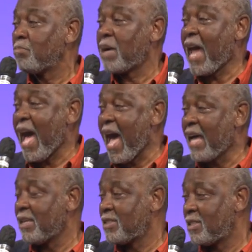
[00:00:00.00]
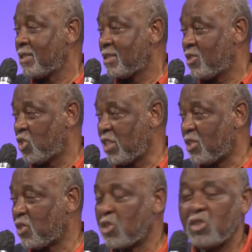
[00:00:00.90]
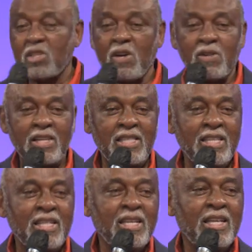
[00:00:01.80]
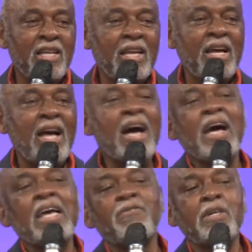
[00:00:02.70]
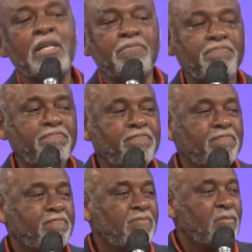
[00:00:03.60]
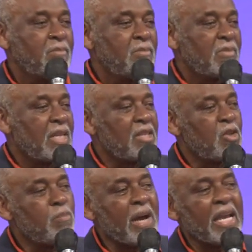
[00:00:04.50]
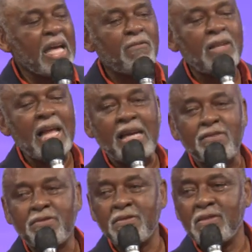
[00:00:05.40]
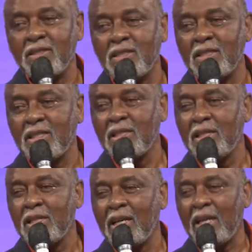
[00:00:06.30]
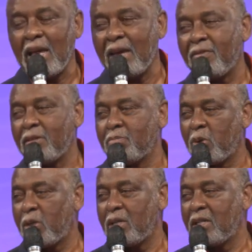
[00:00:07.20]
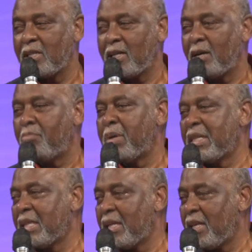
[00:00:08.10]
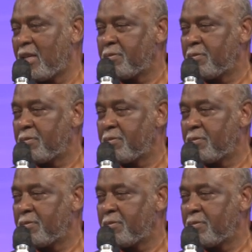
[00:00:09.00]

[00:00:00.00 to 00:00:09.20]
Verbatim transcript: But I, Jesus is talking. I have come that you might have life and have it more abundantly.